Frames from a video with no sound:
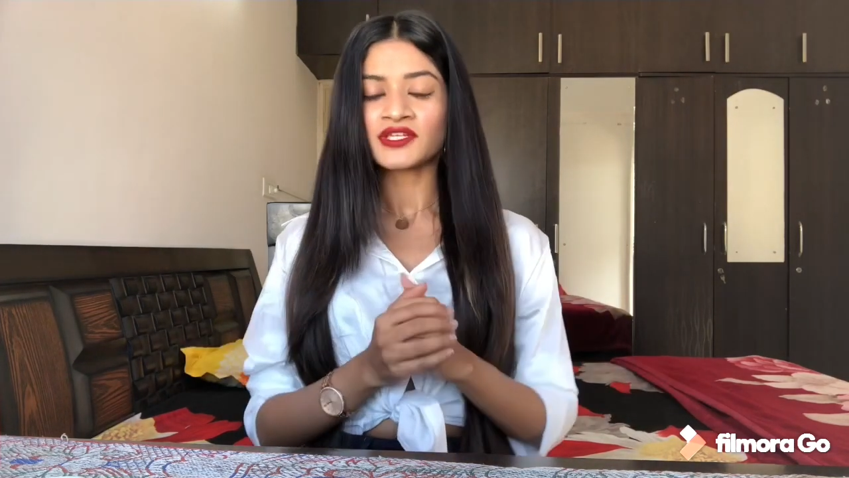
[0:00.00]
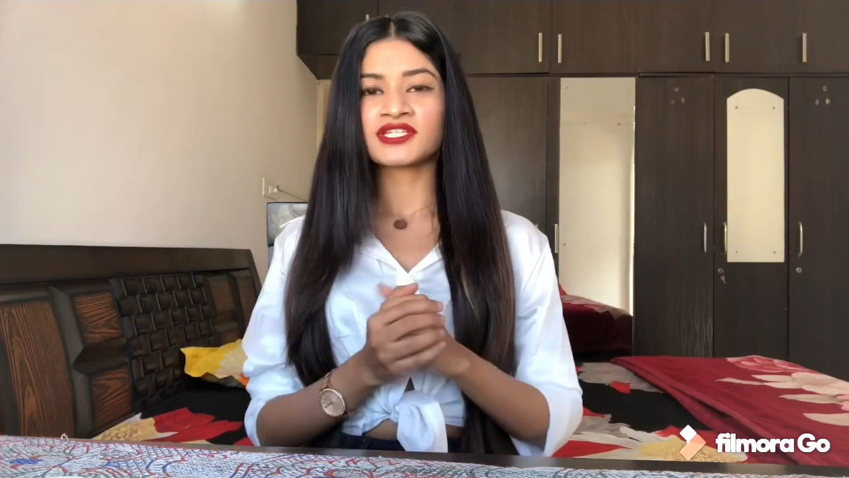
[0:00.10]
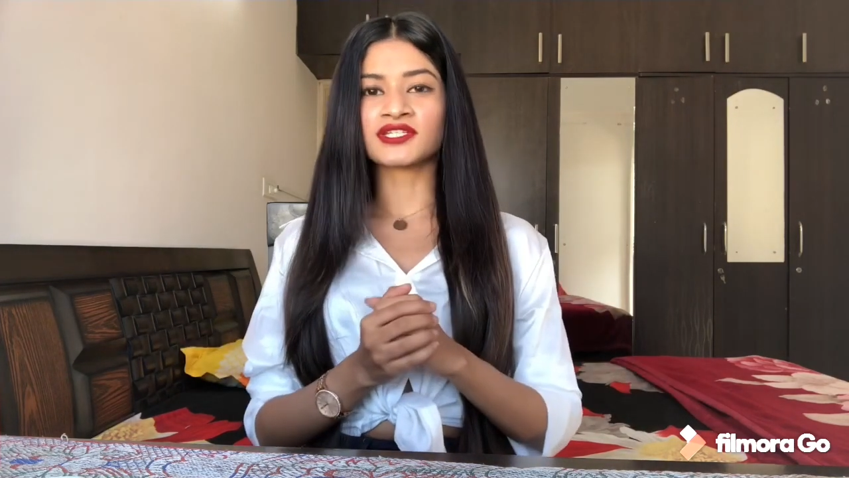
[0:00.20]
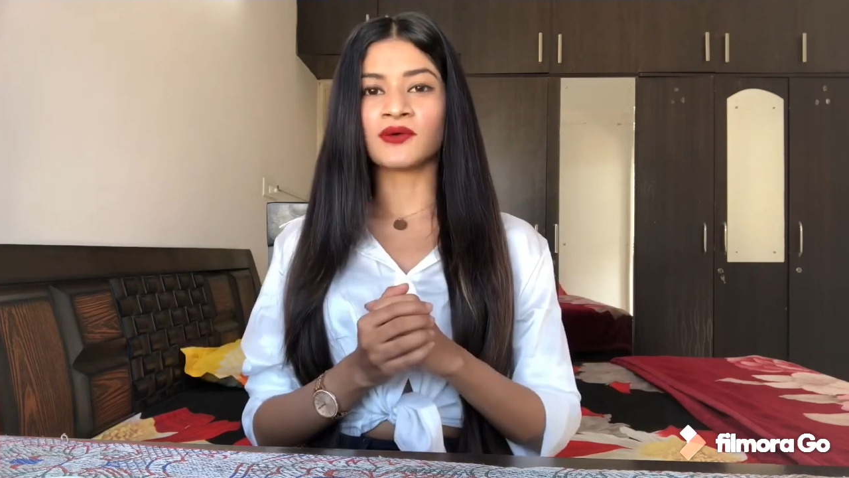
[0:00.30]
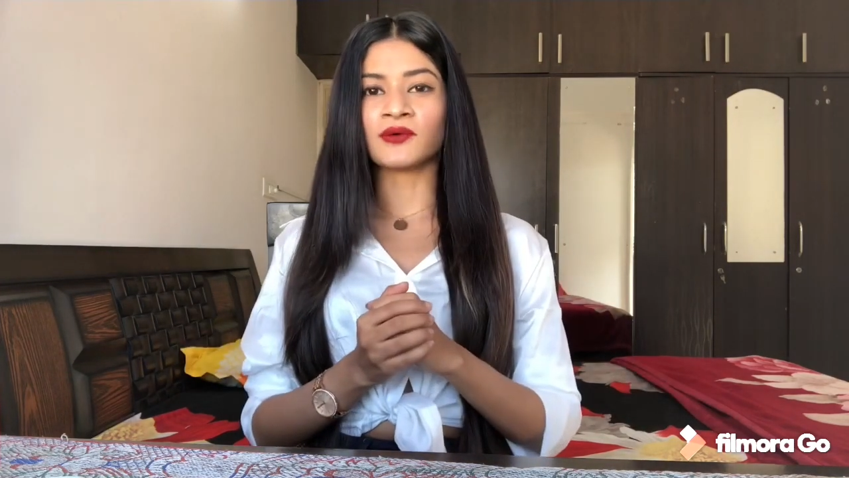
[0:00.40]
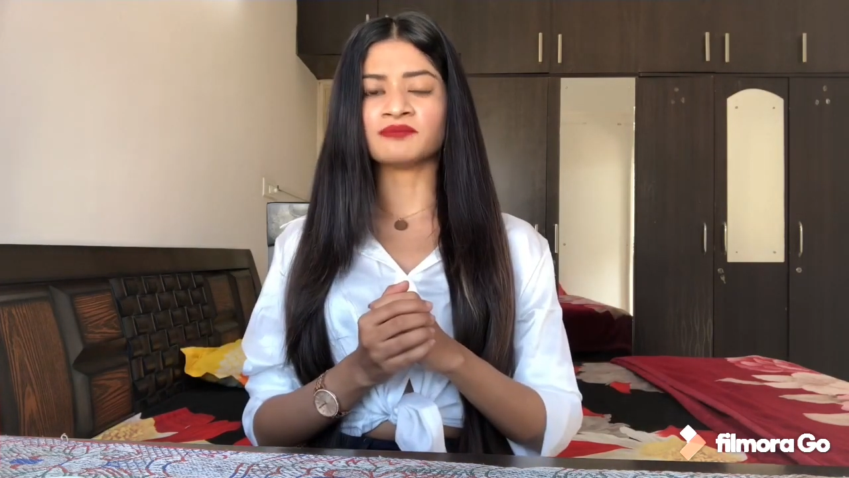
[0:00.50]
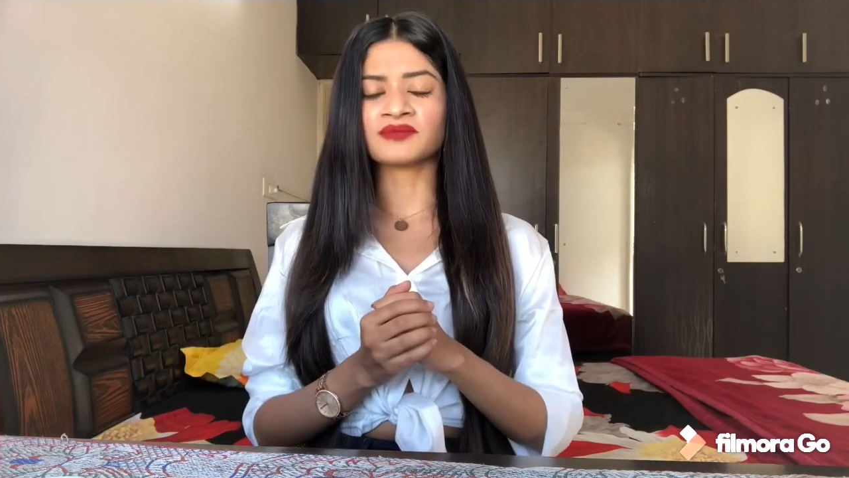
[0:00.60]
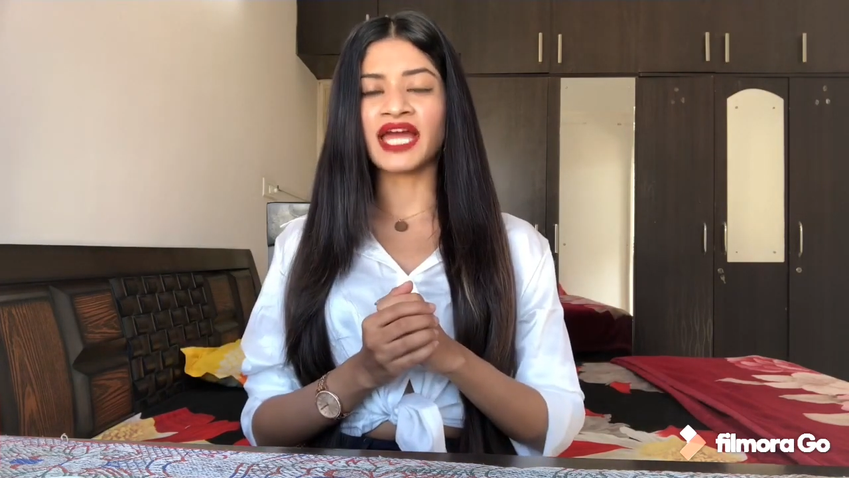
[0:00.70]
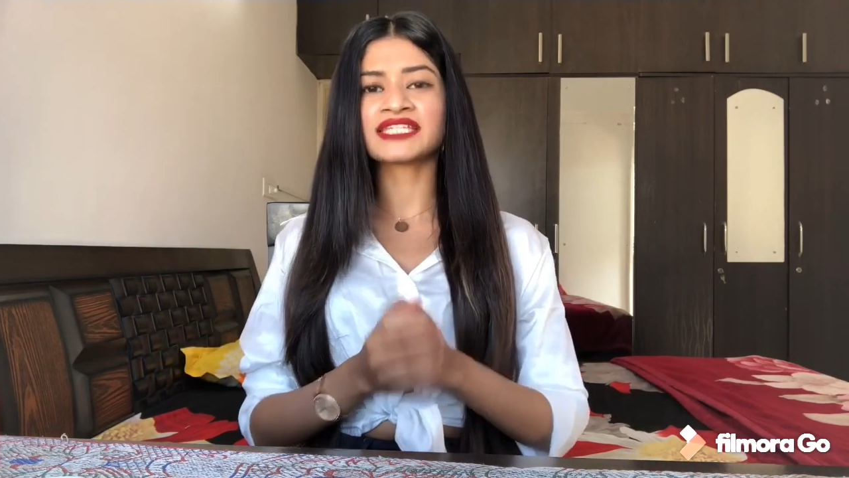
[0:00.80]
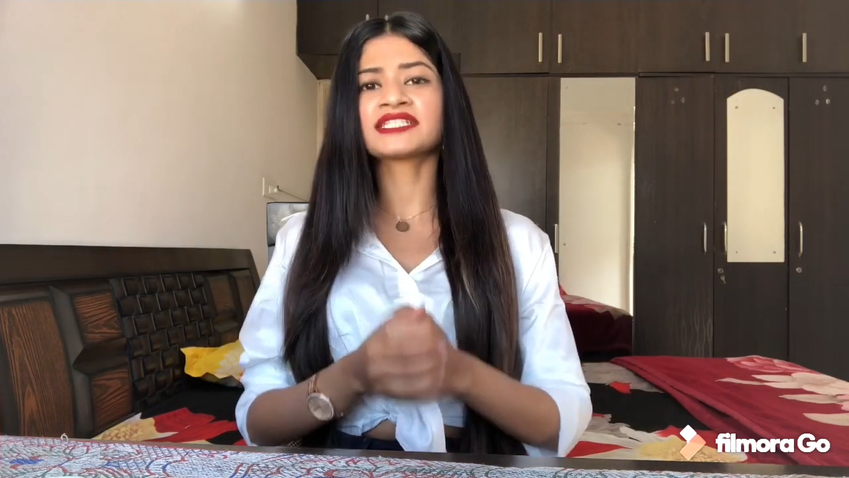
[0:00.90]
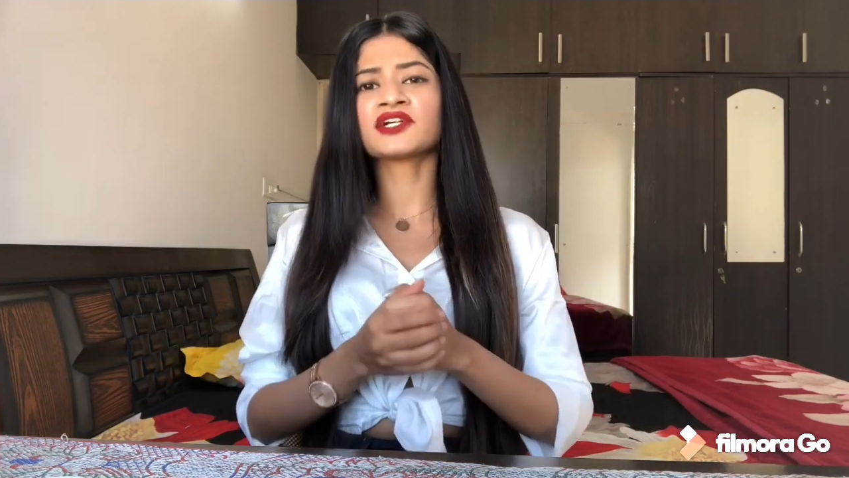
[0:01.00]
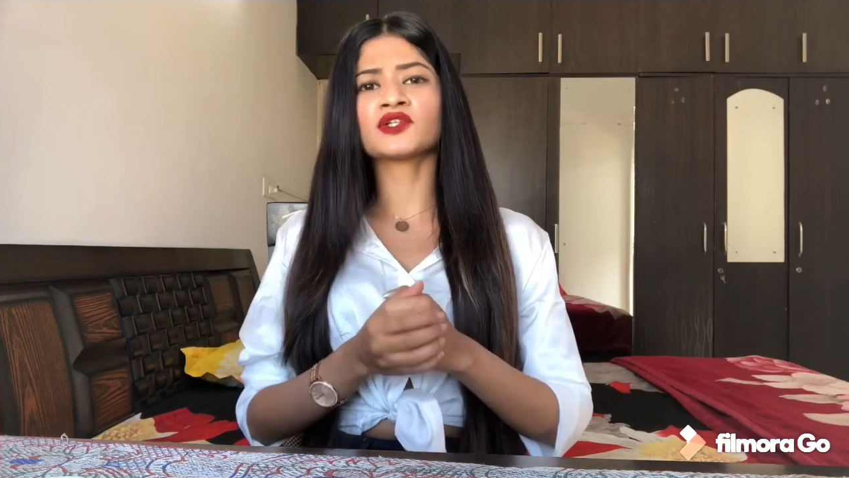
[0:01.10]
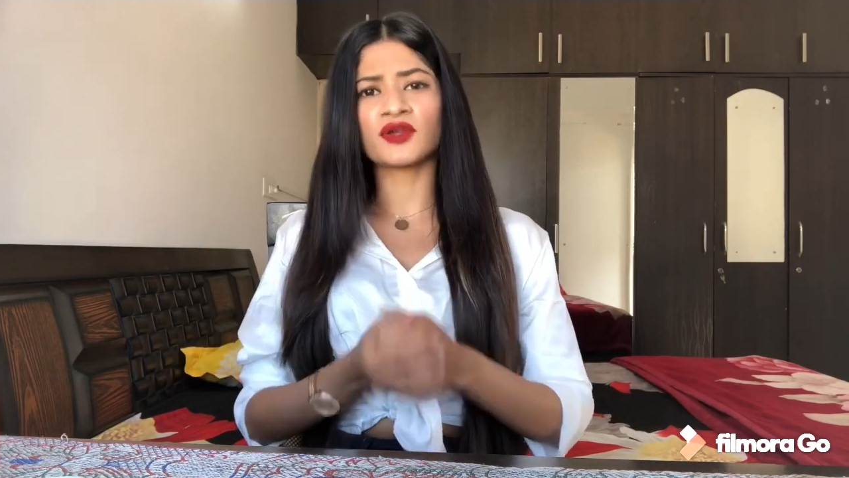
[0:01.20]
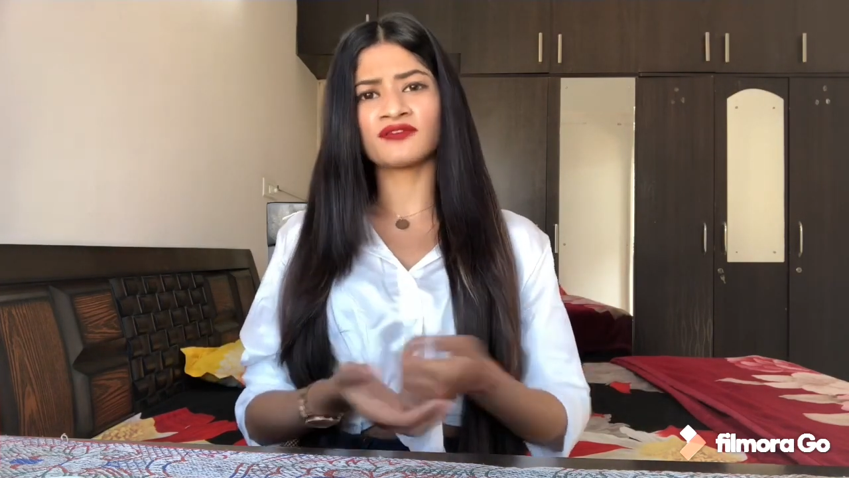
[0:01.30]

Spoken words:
So I see a lot